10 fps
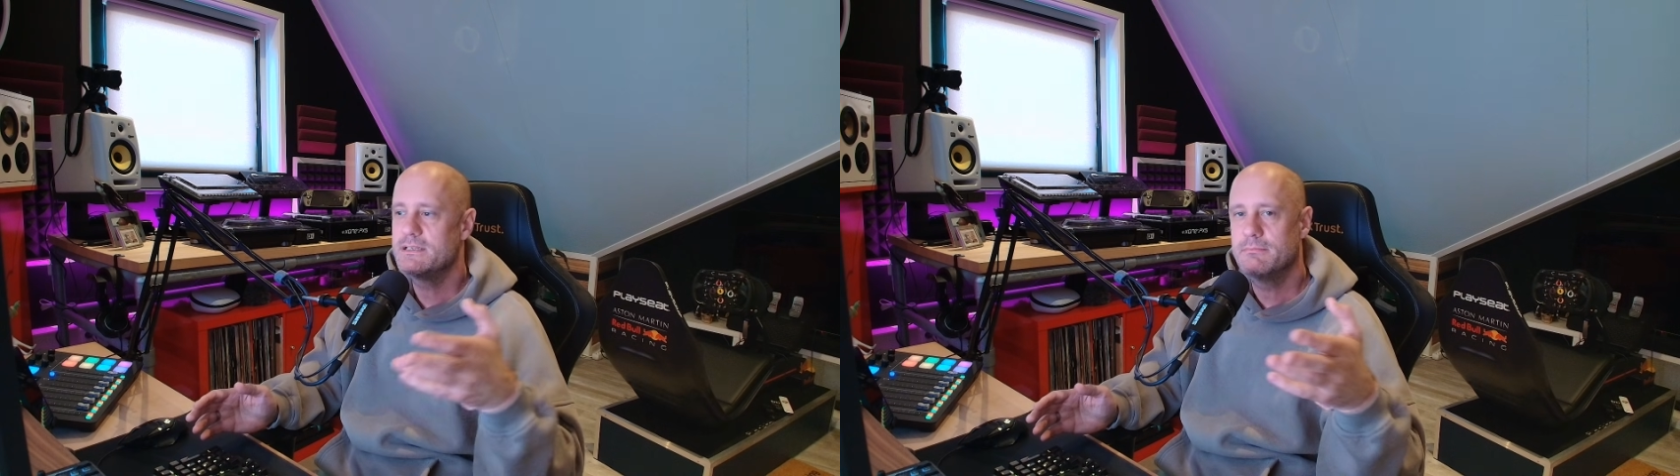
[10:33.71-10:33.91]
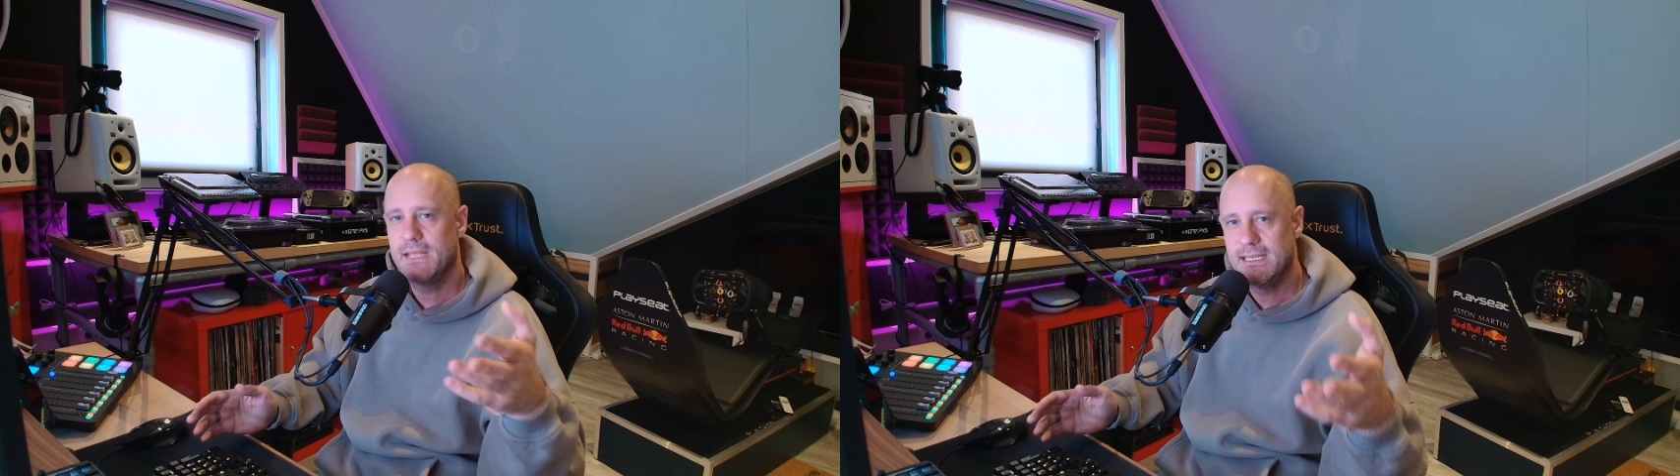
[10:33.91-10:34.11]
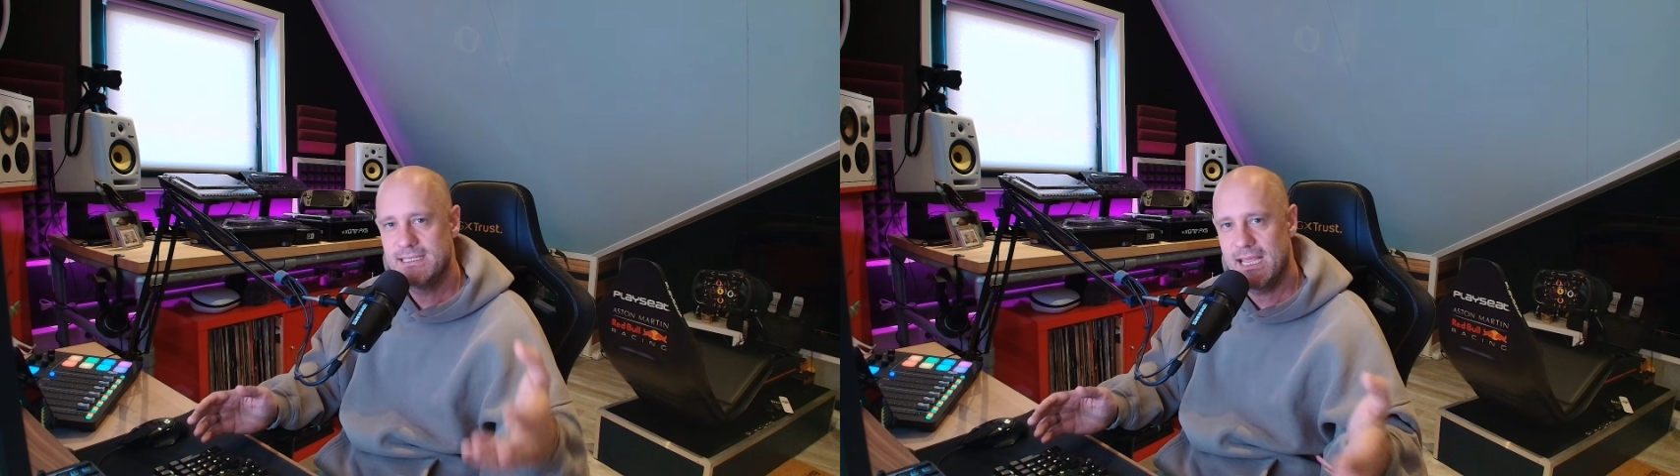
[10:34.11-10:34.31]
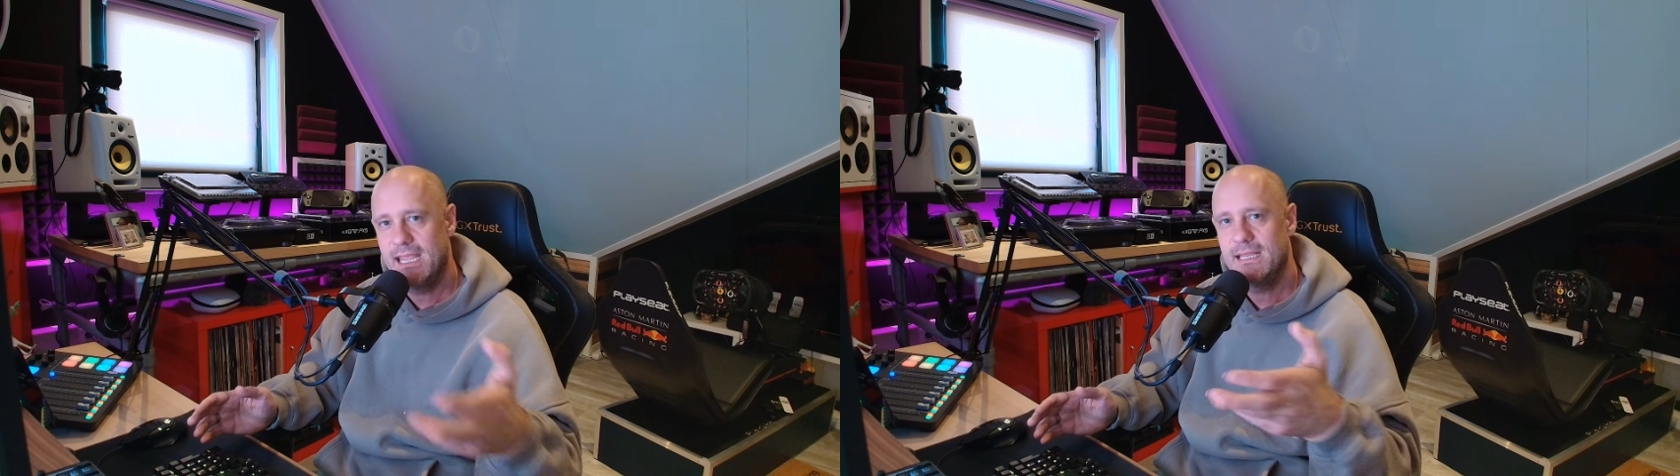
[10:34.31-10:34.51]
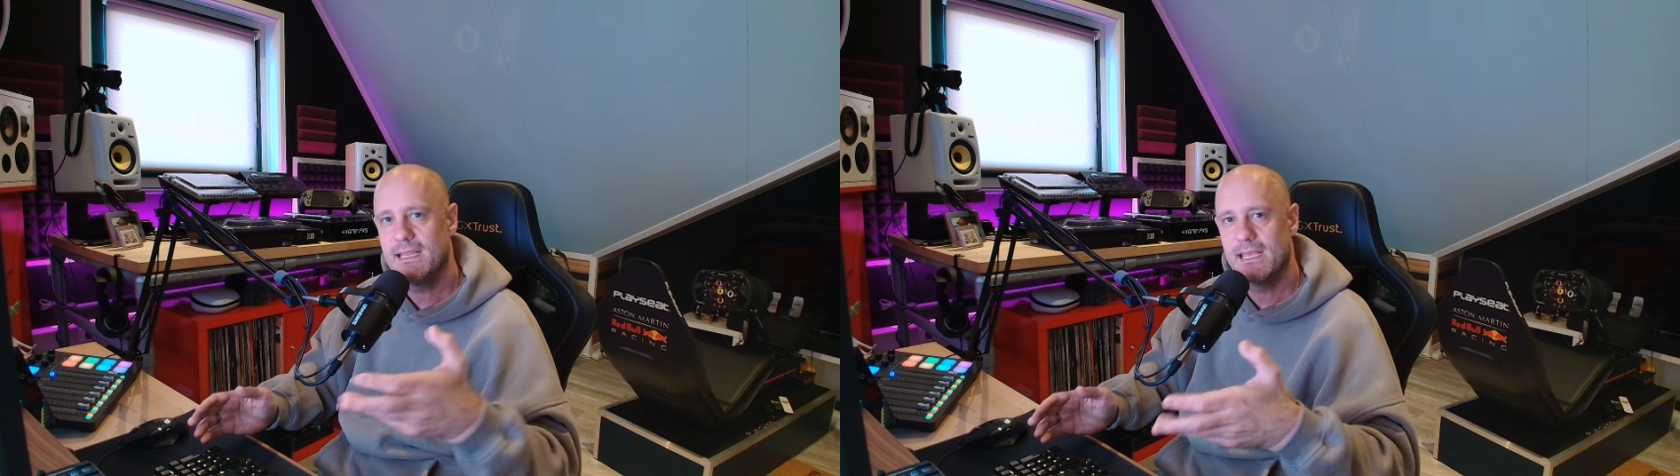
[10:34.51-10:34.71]
to
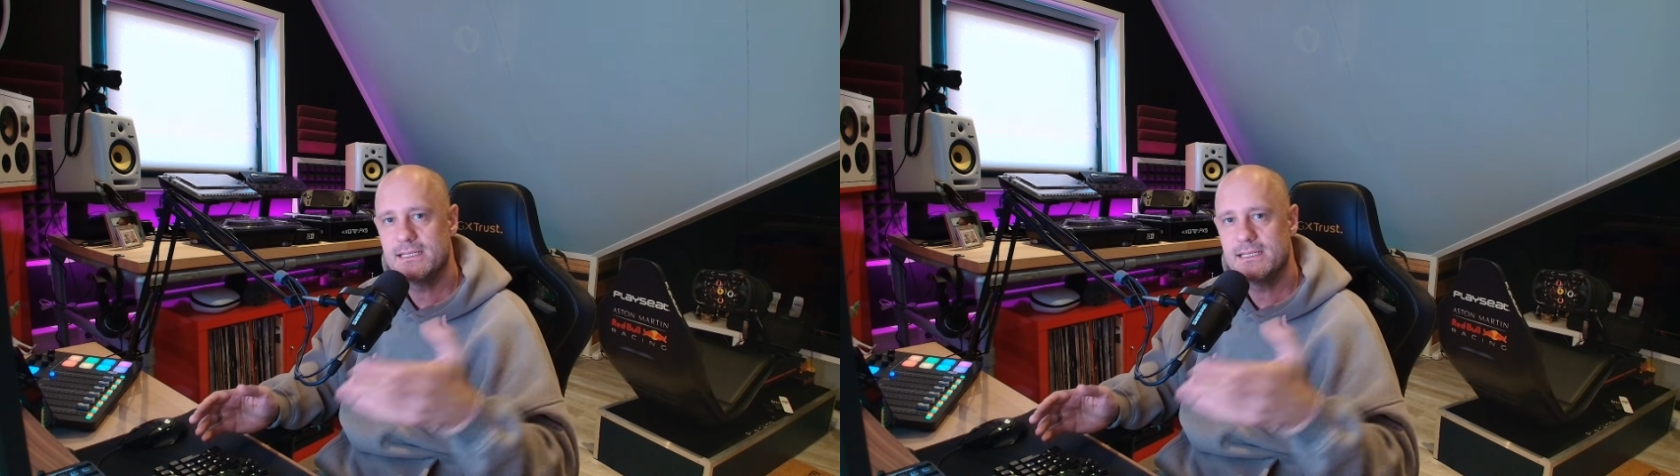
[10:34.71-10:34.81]
maintain a